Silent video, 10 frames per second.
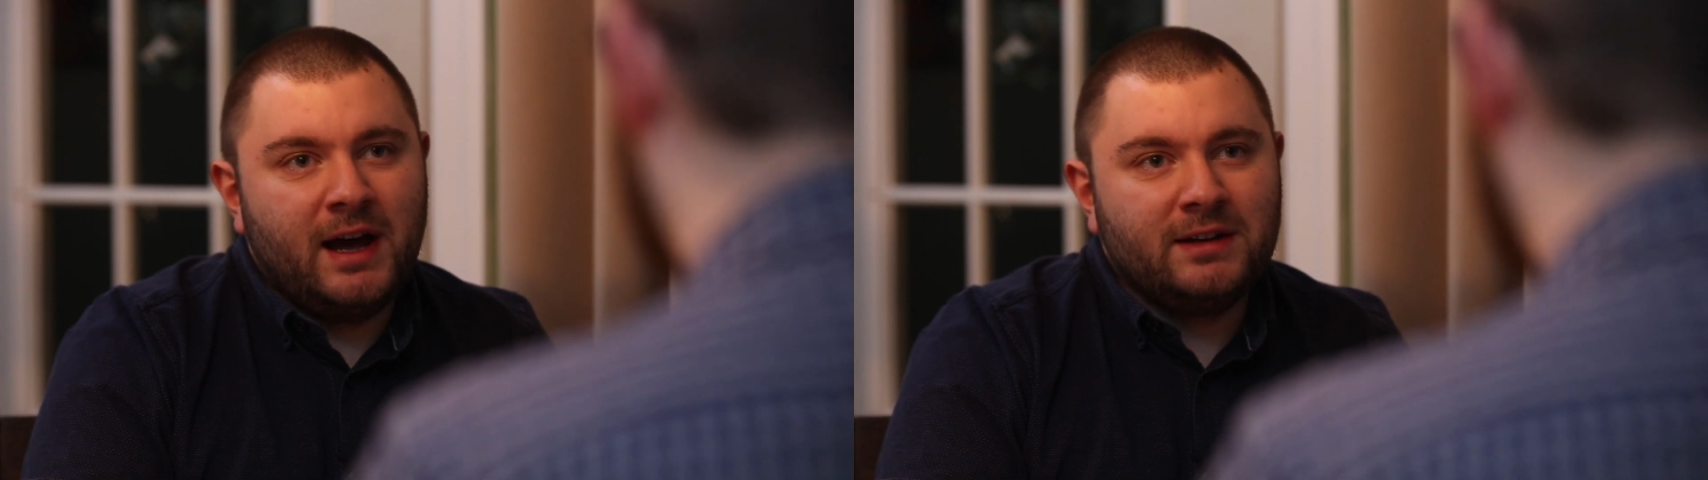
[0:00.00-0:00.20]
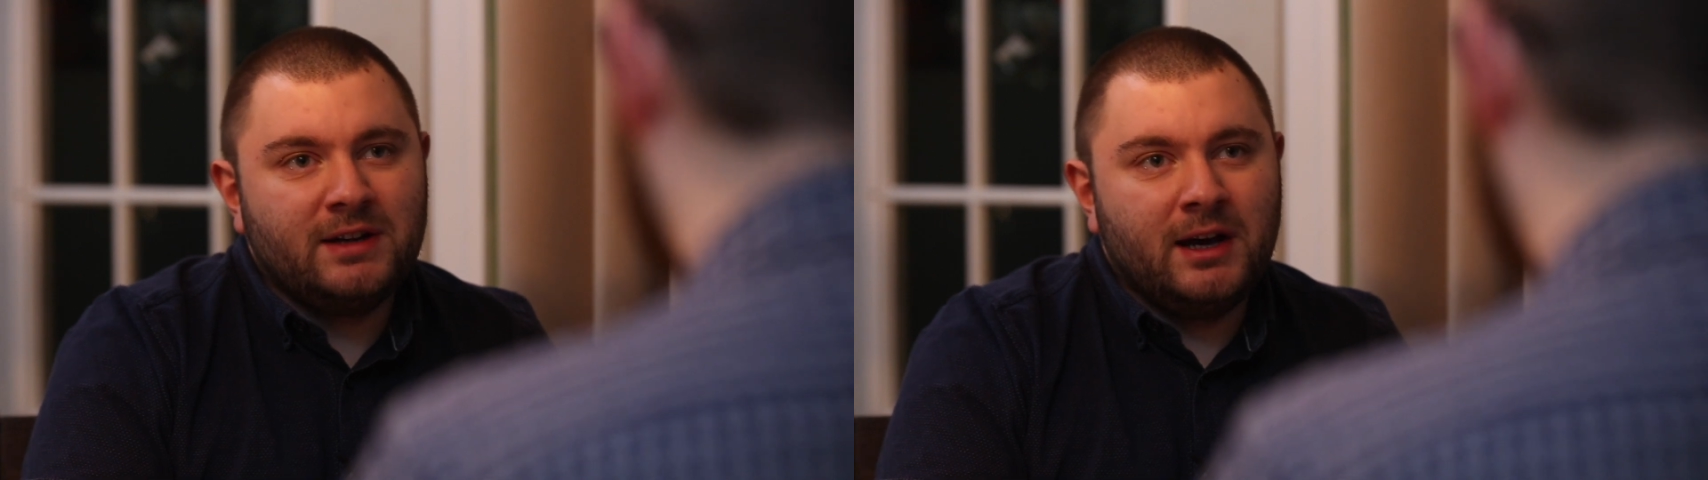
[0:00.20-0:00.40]

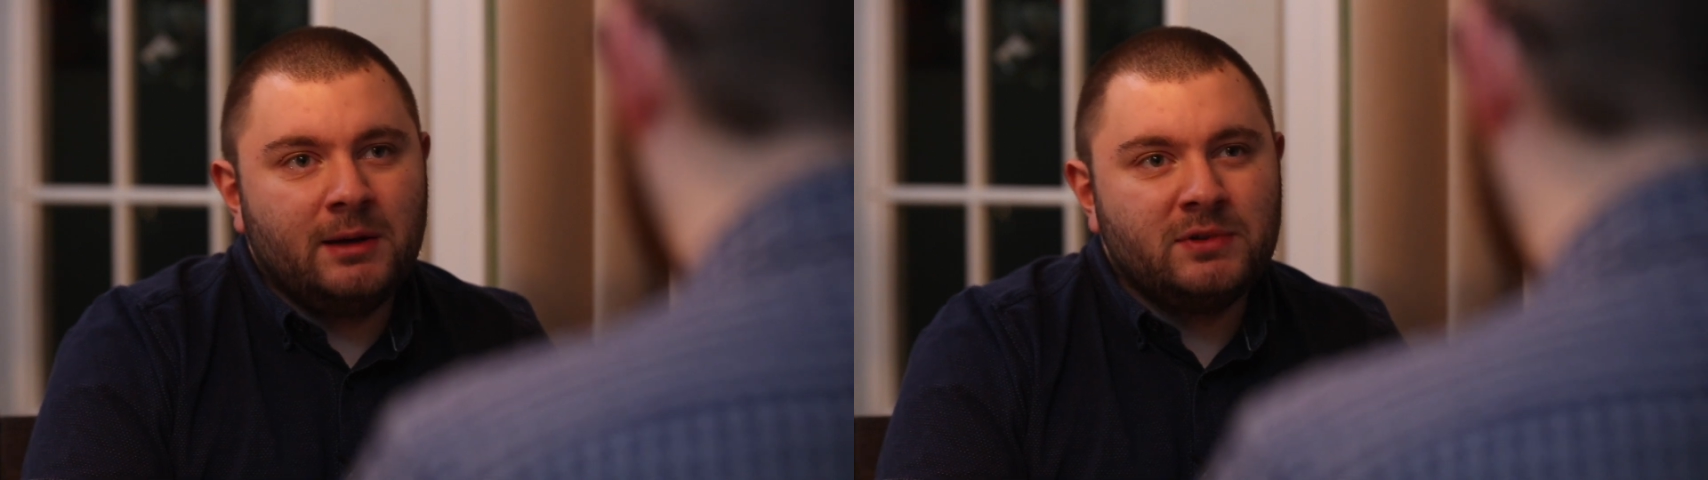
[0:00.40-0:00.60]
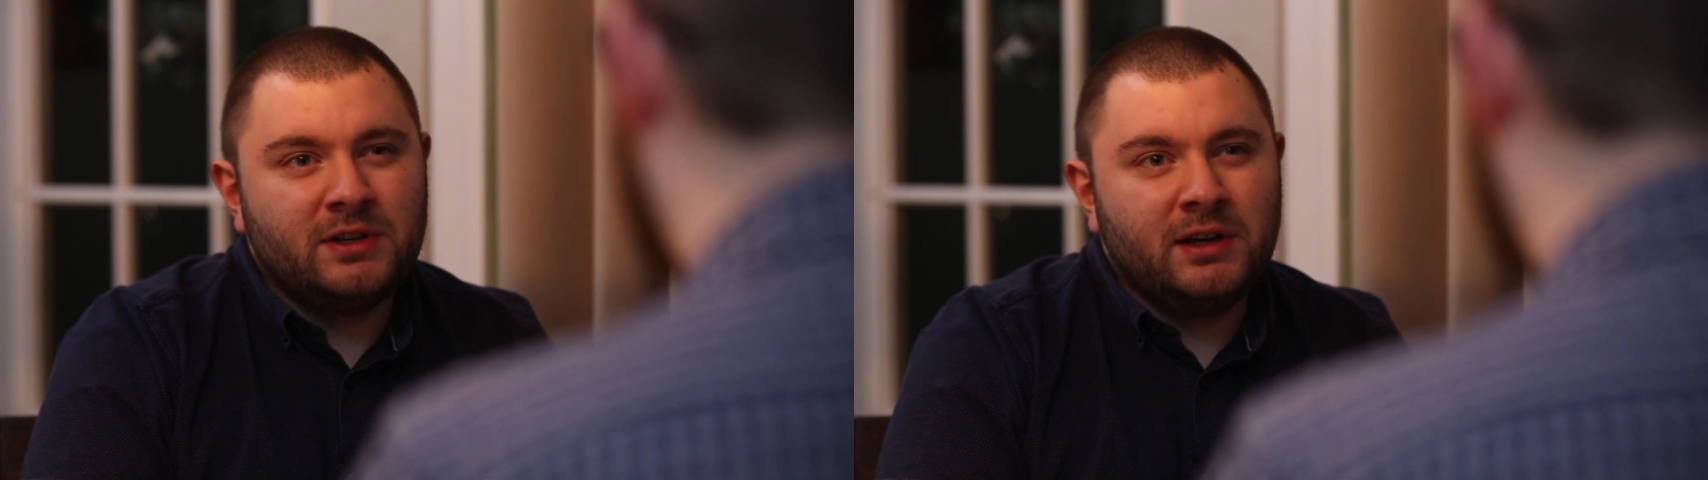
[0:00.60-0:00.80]
at
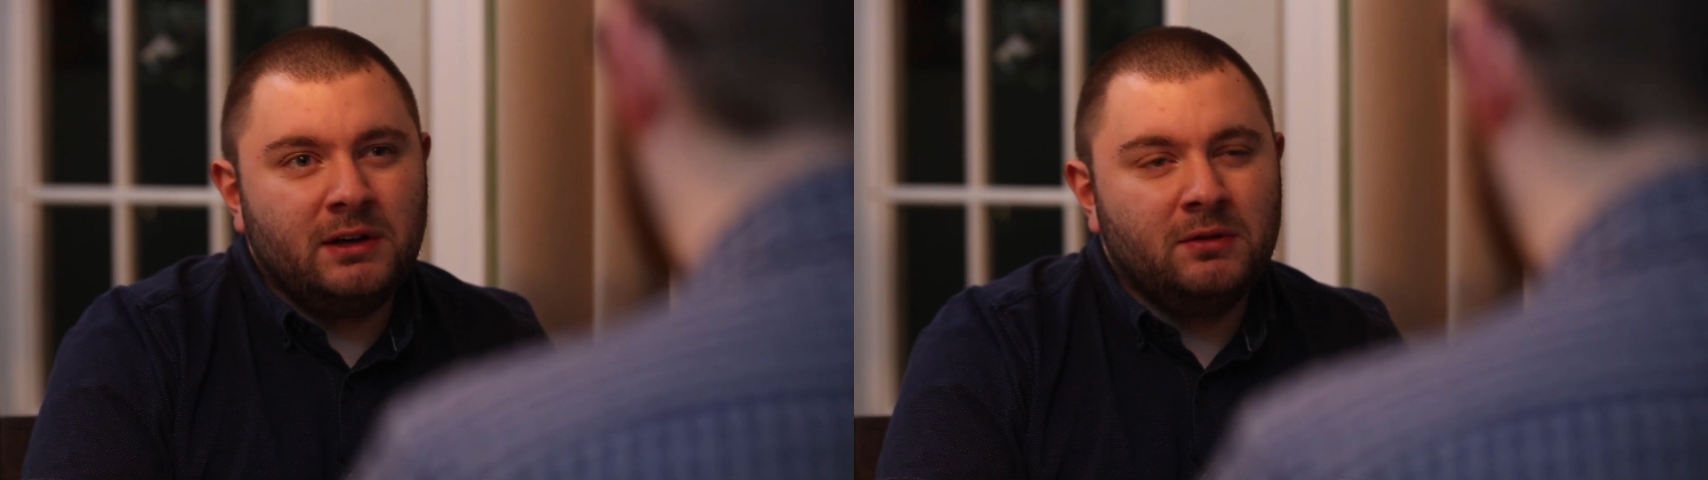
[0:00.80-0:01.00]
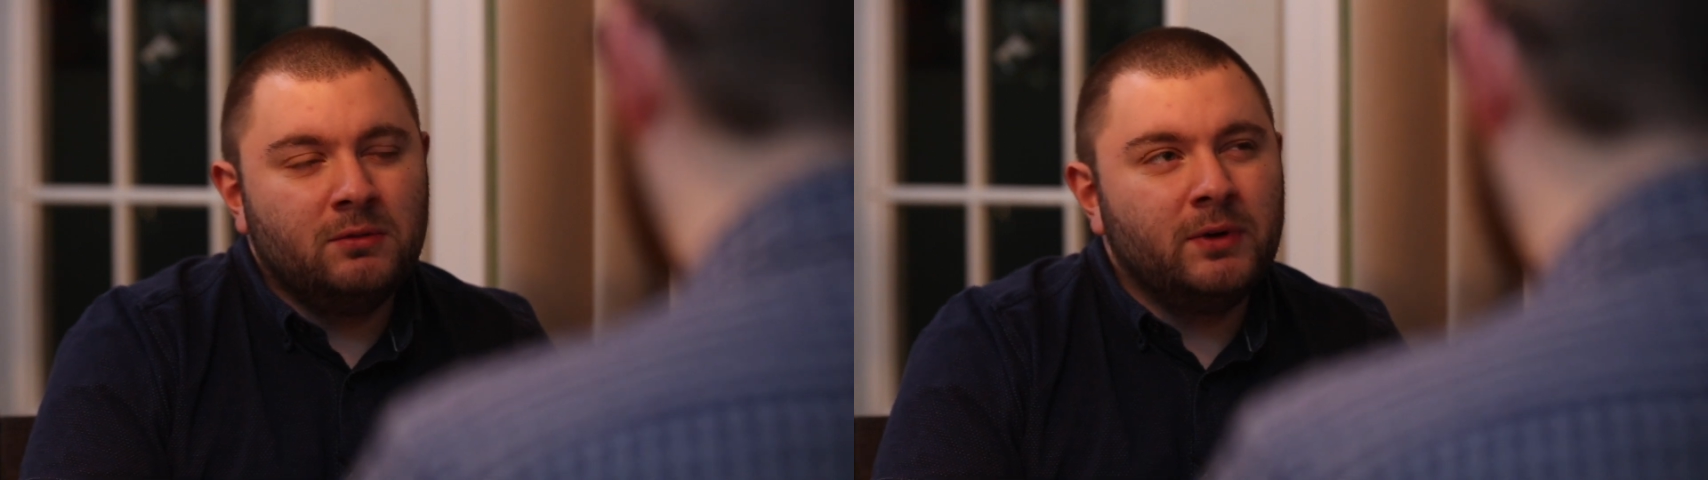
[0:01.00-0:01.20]
times saying,